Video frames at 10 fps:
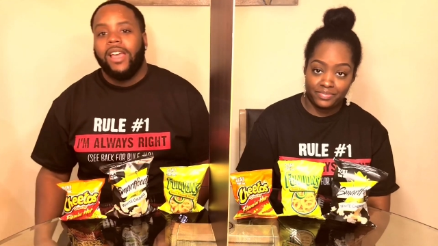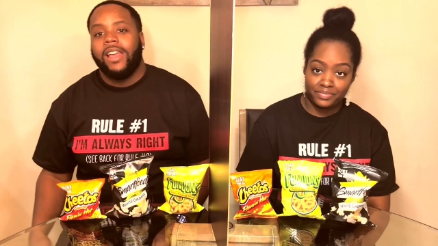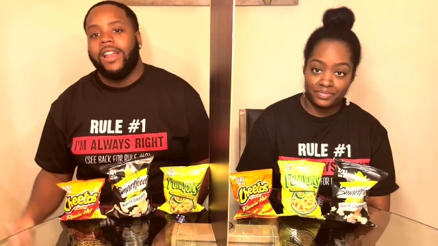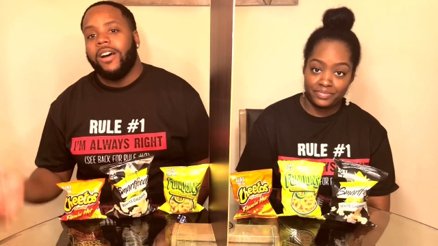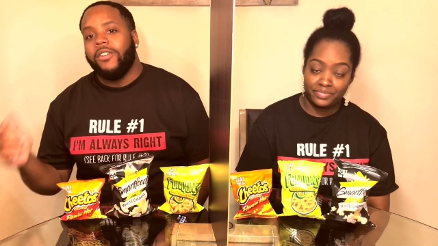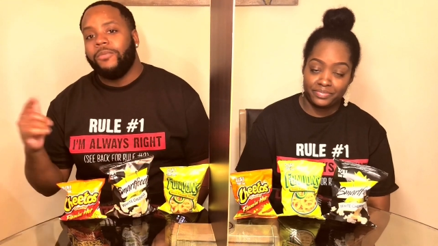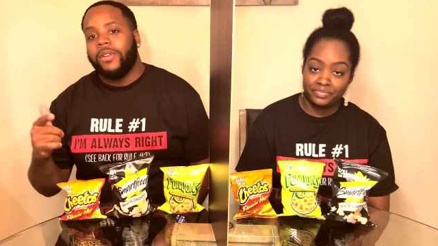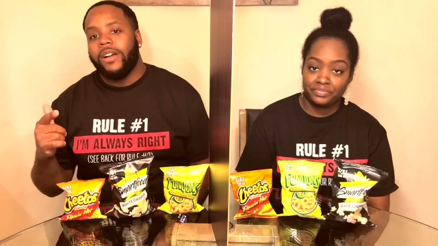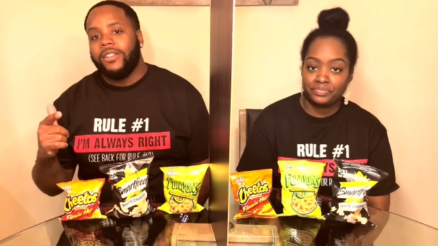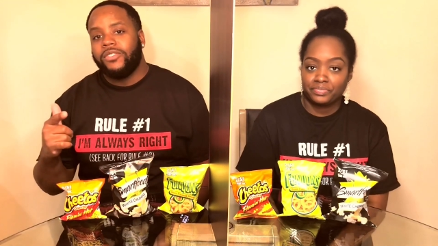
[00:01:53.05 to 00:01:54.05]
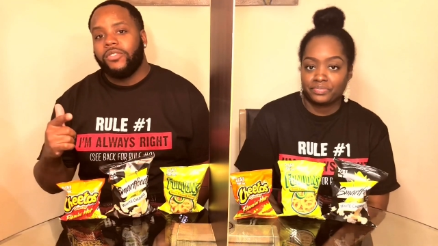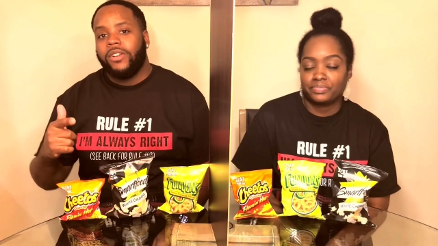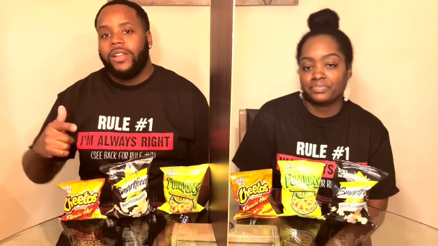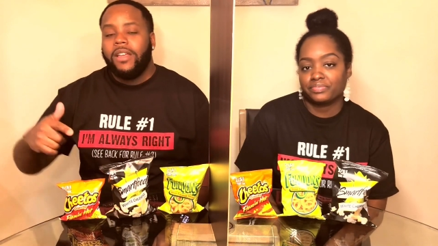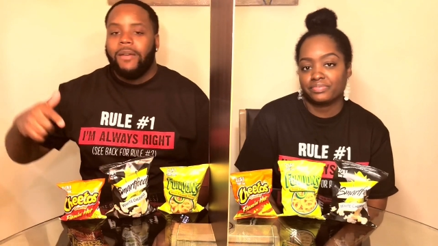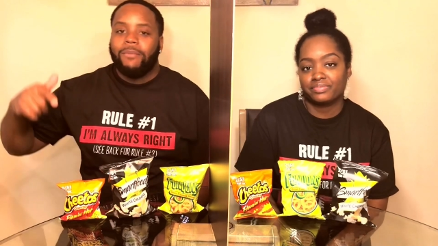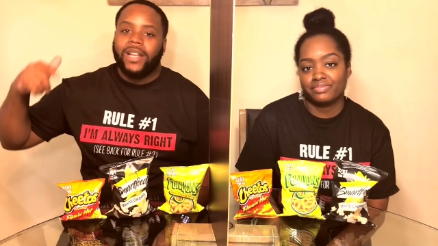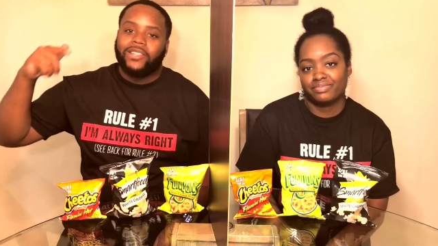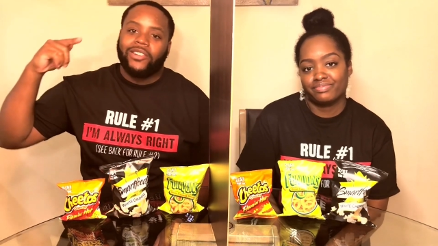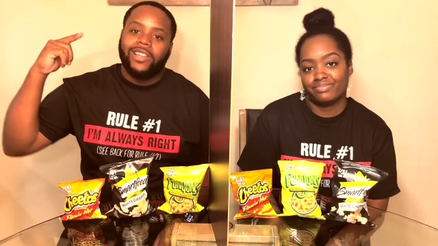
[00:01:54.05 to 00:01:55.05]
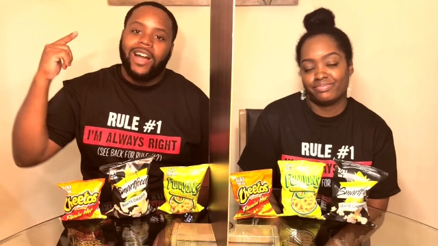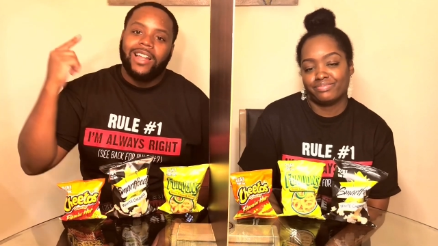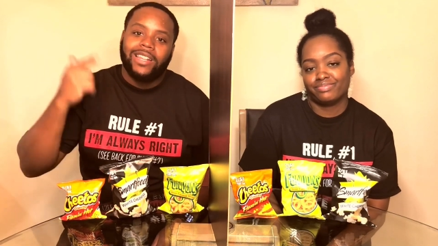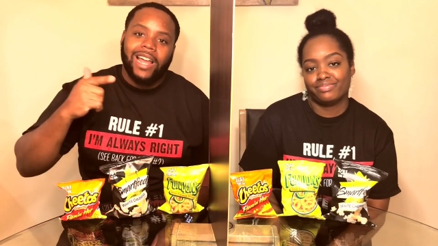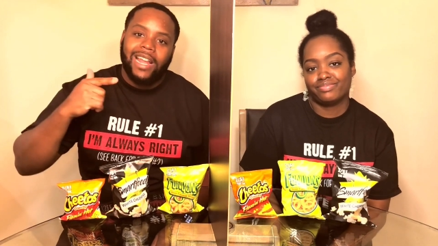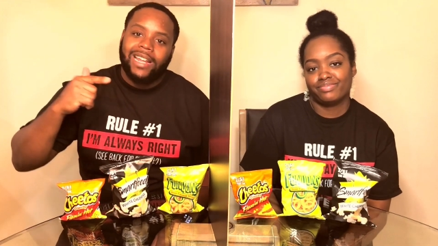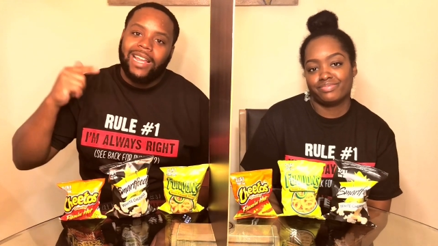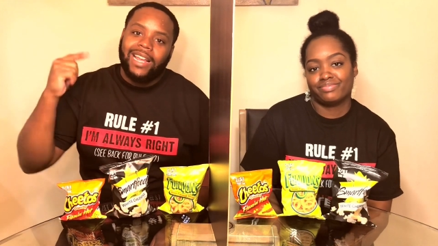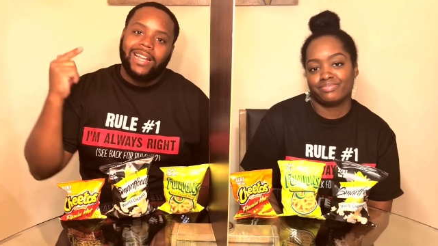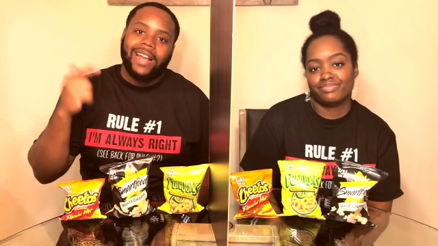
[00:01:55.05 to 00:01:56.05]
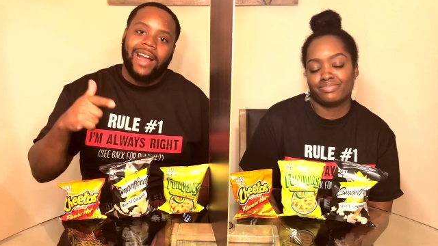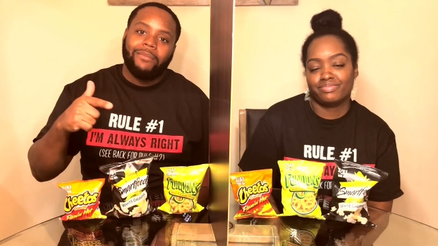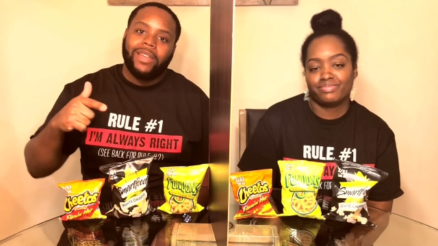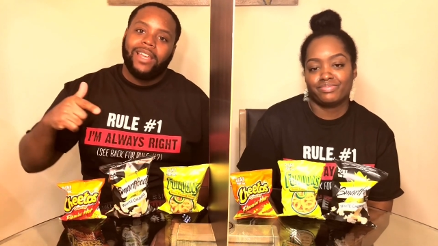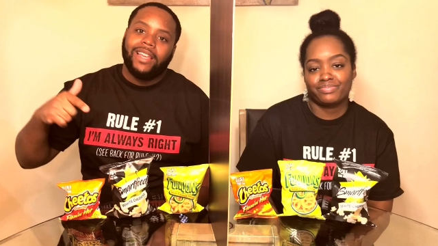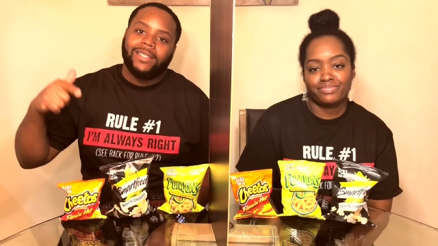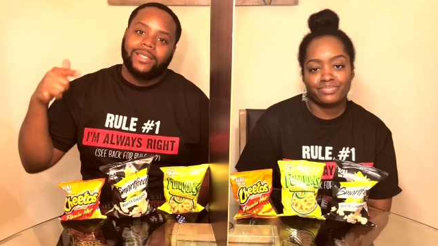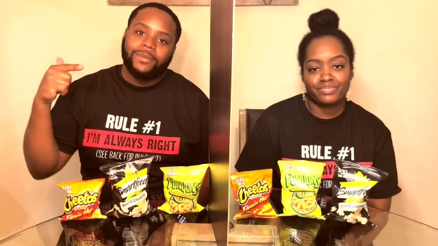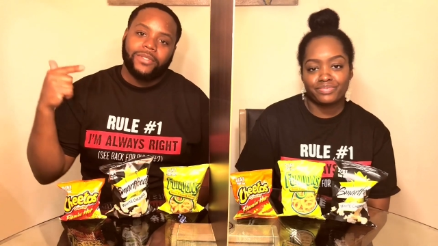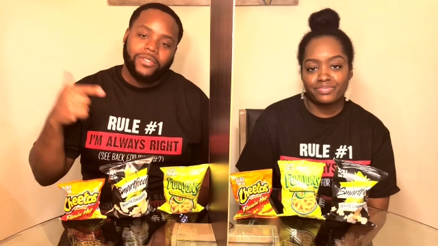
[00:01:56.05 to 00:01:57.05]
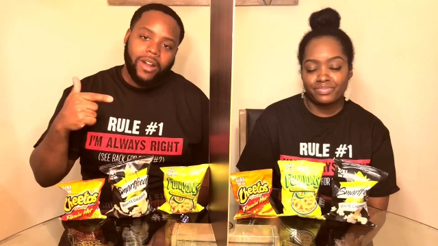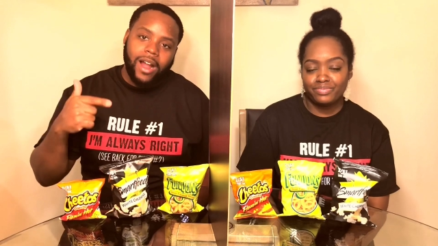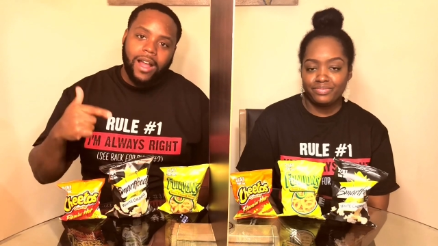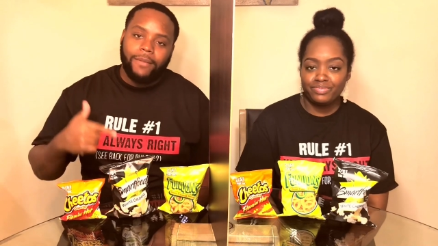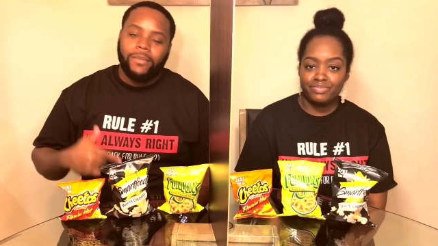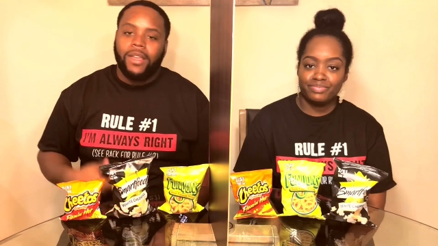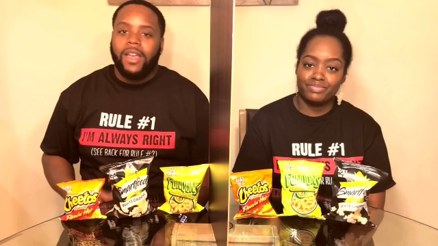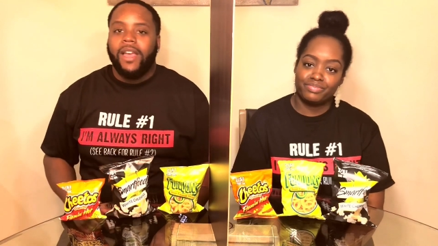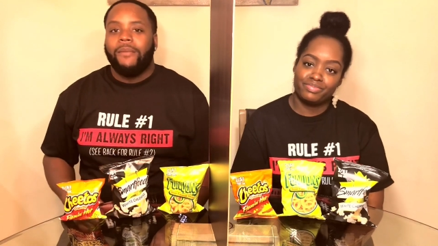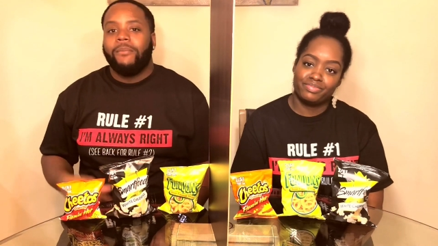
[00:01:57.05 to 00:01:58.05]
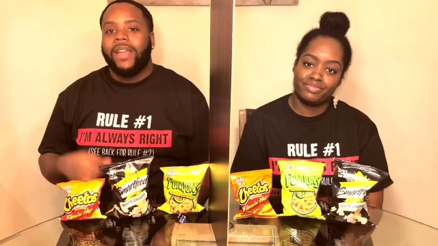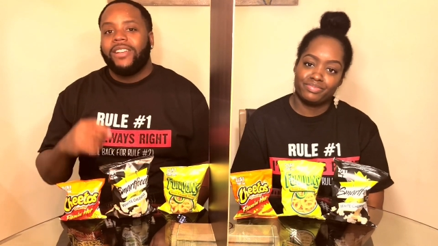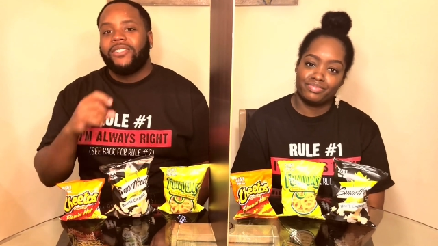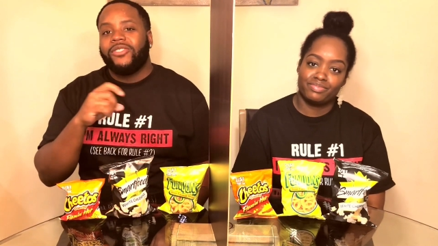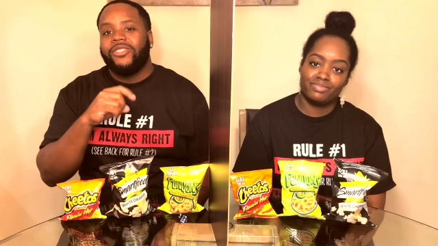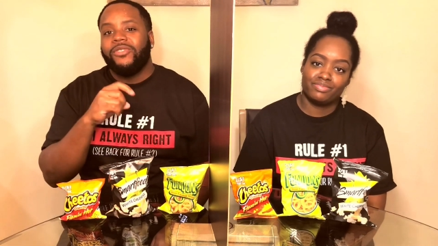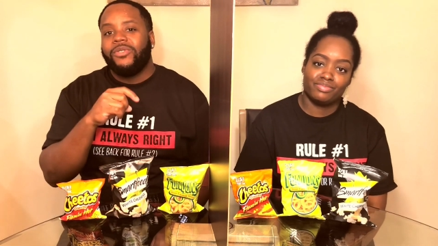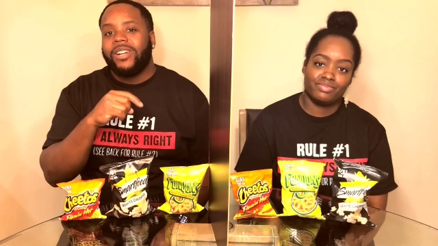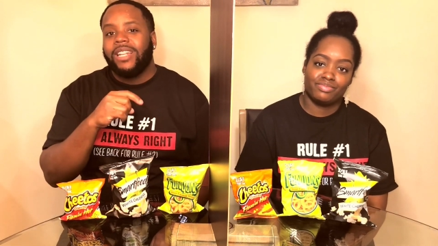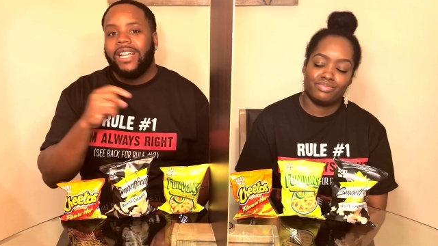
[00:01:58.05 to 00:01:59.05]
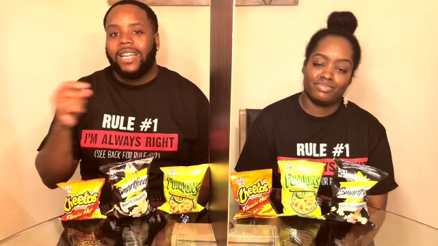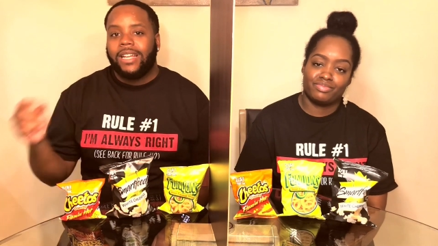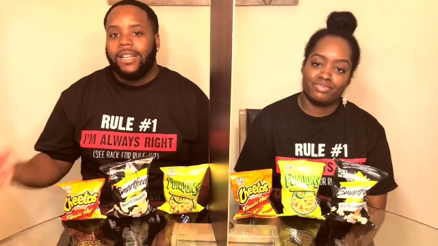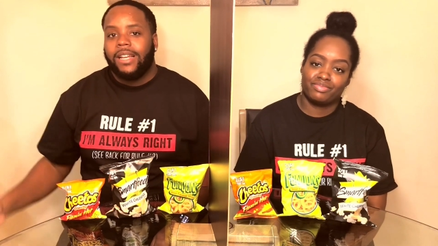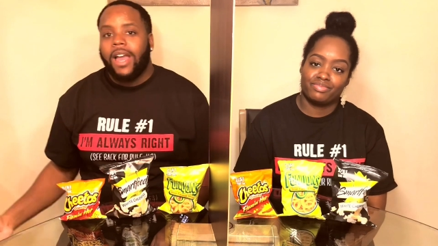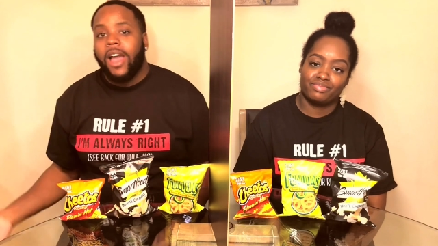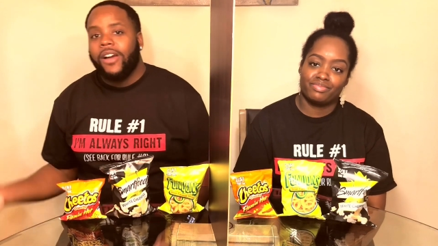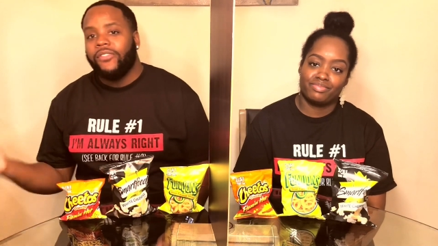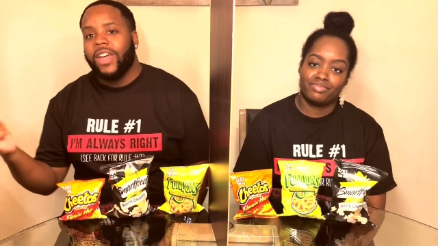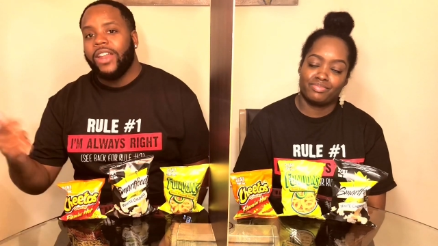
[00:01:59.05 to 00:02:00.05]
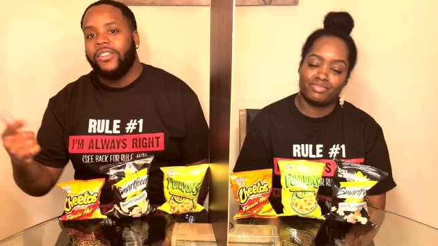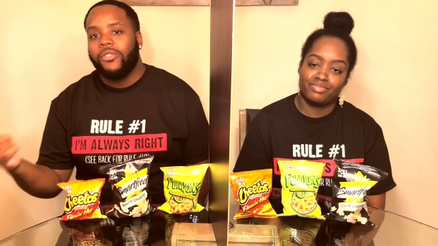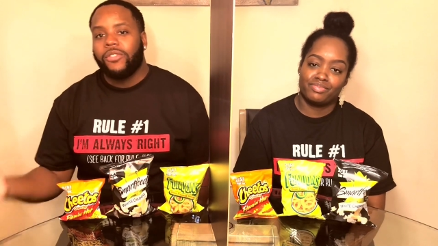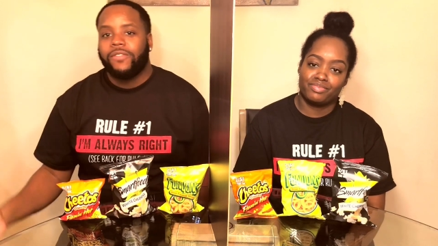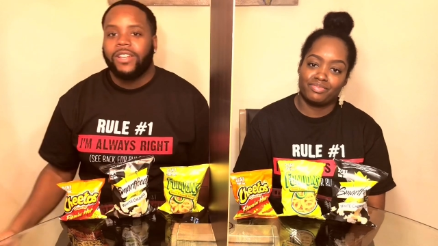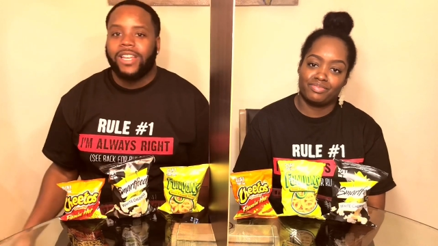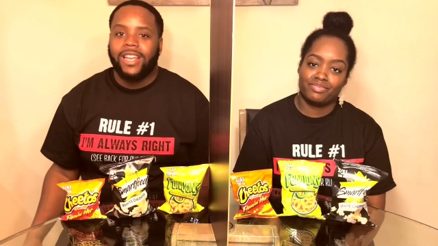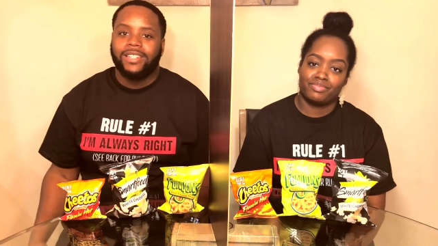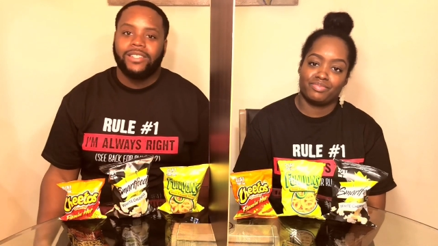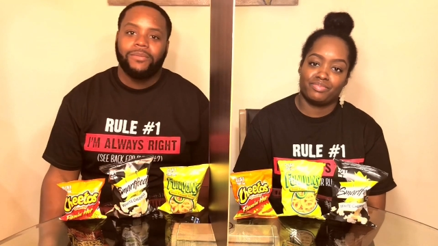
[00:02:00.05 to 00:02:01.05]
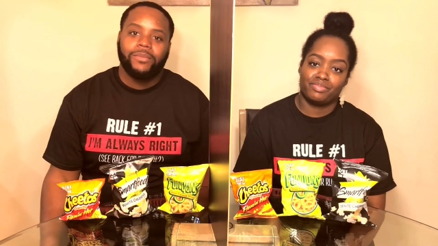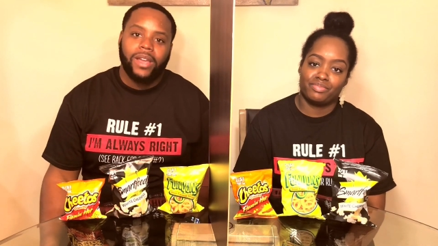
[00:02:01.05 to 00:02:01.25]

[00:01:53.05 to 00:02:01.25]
Speaker 1: And I hope y'all enjoy it. Make sure y'all like, comment, and subscribe. And make sure you click that notification